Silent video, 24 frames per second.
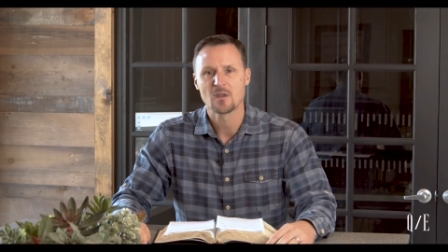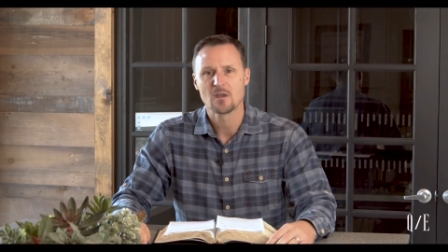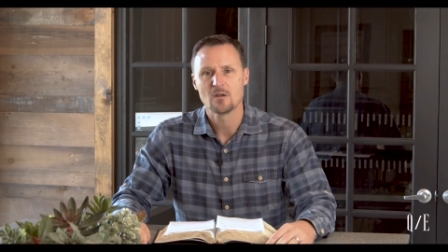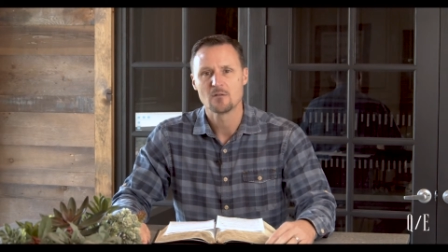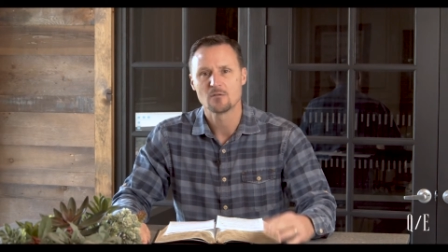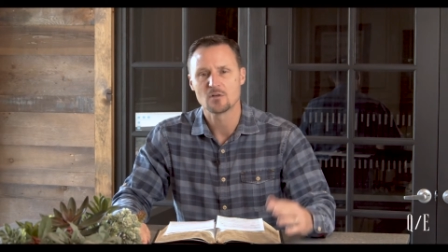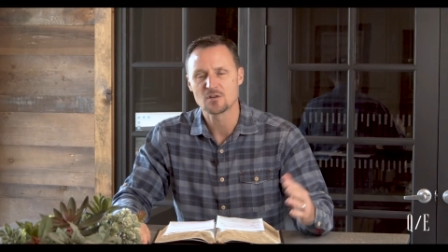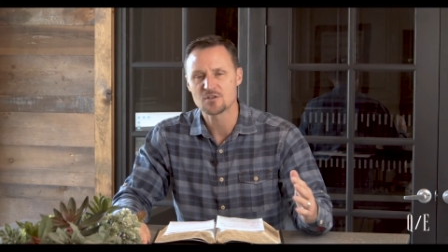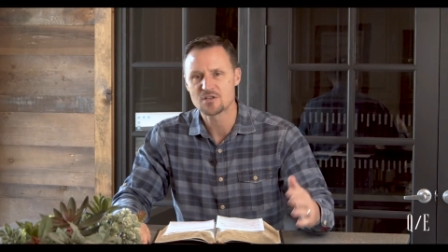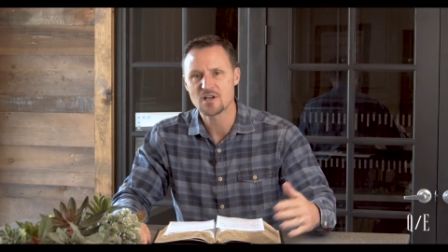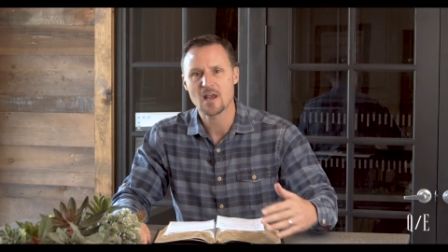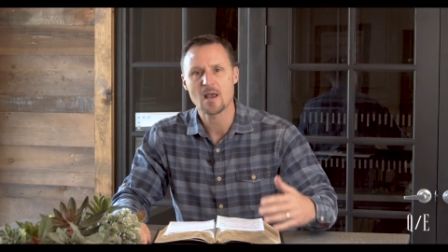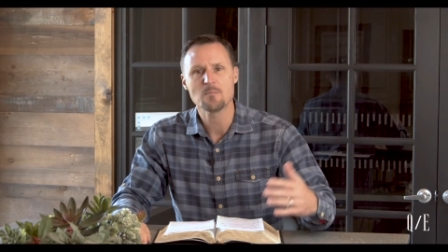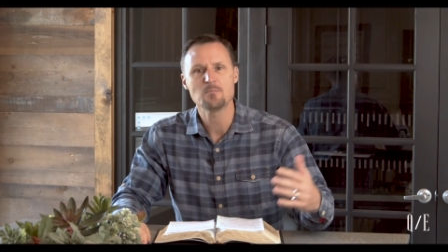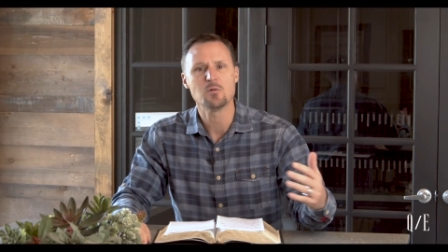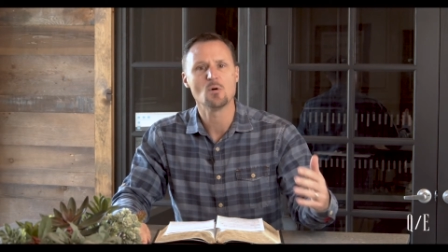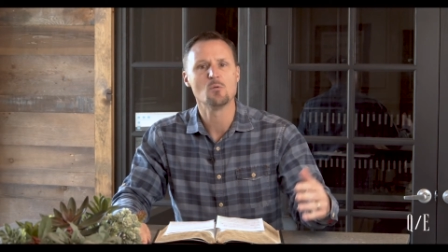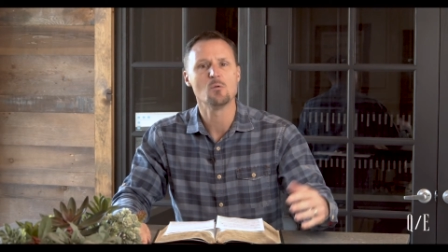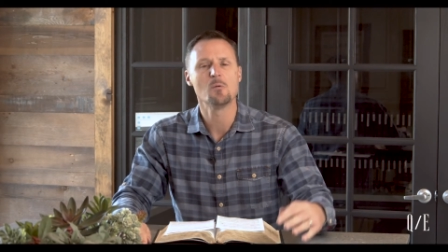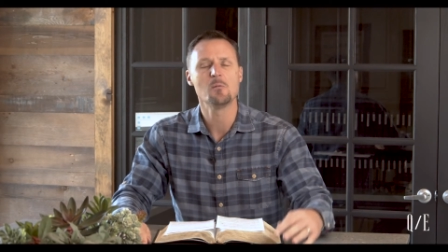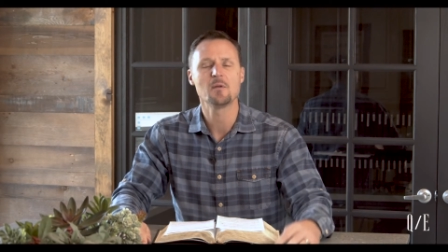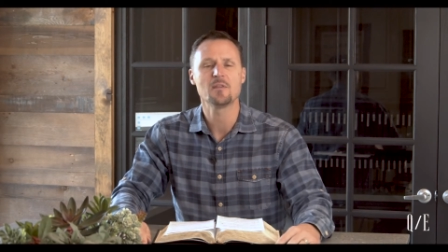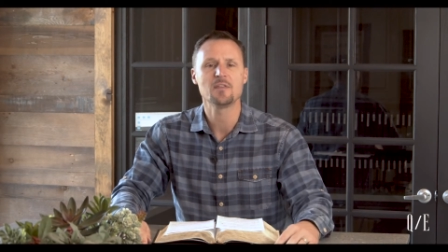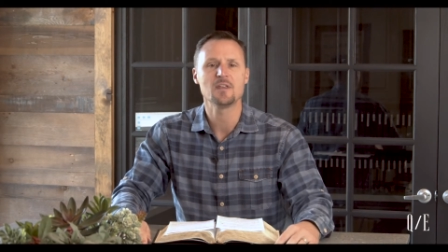For example,
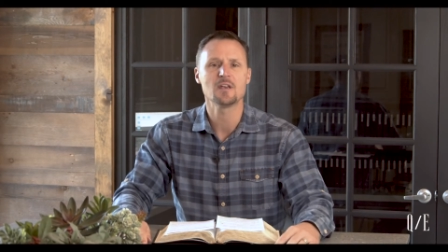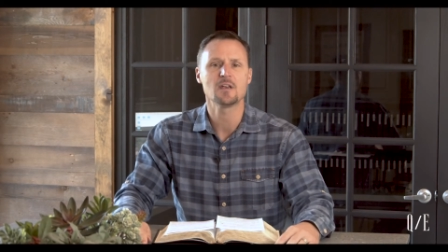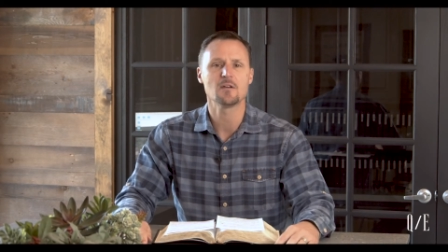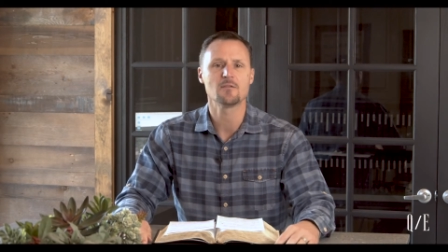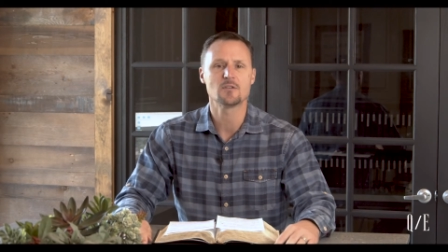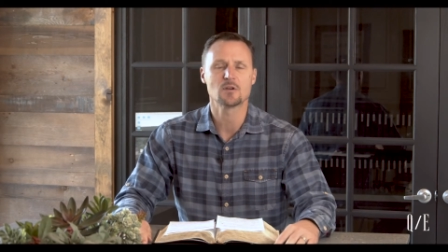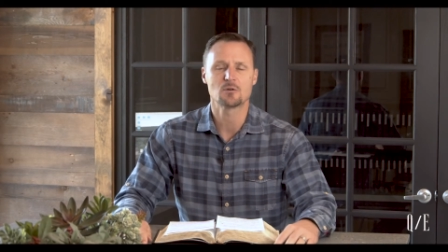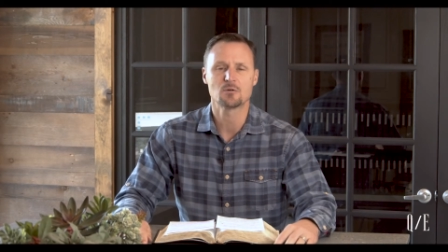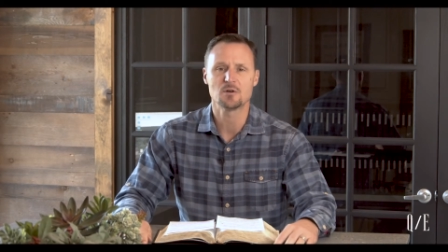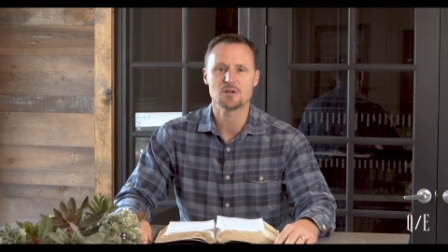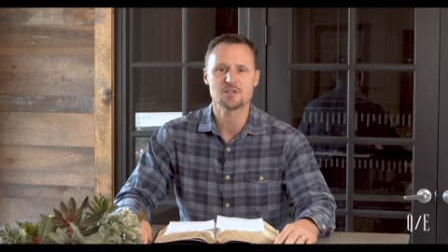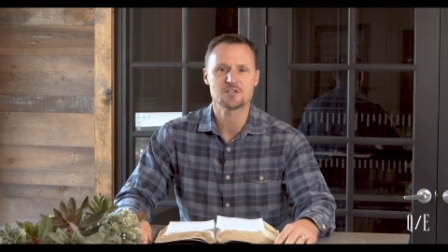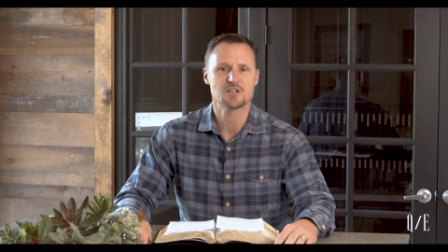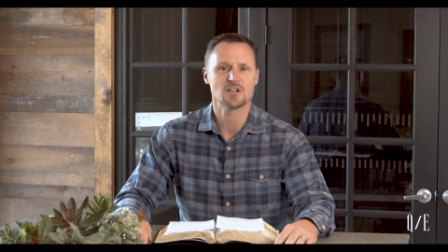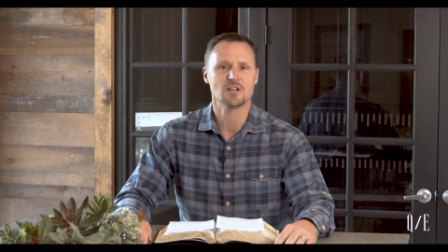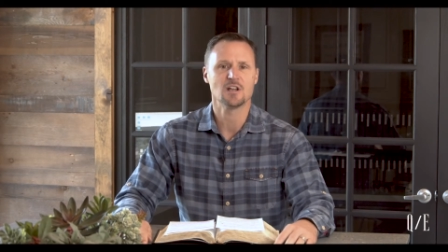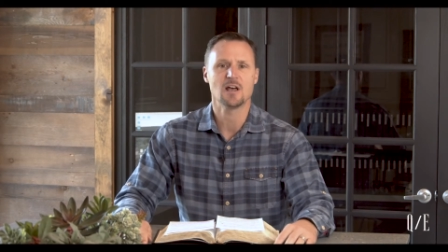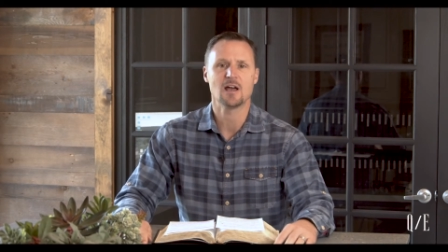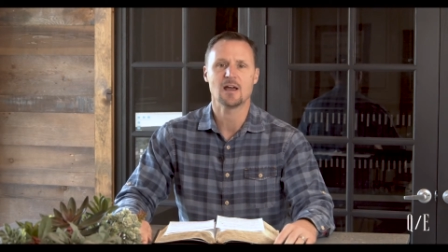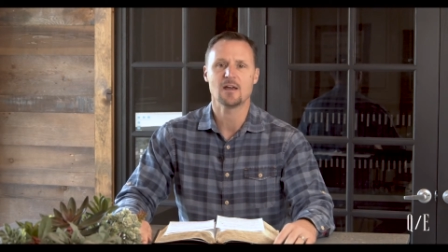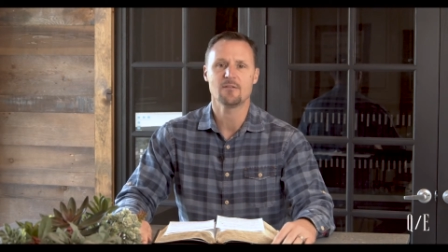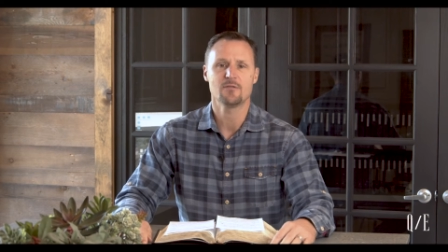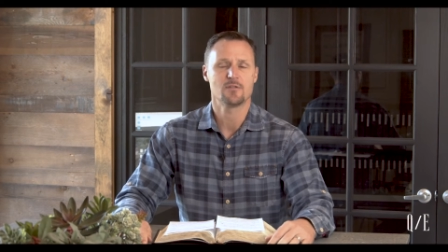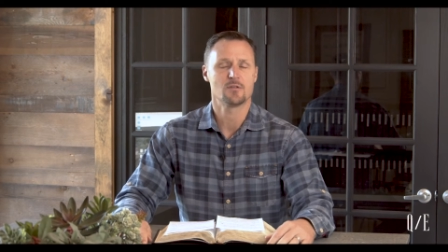when we think of the Christian
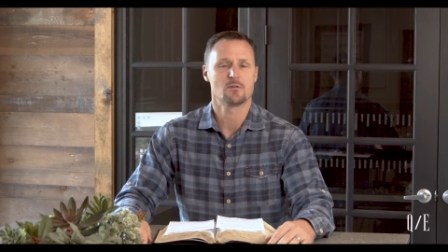life,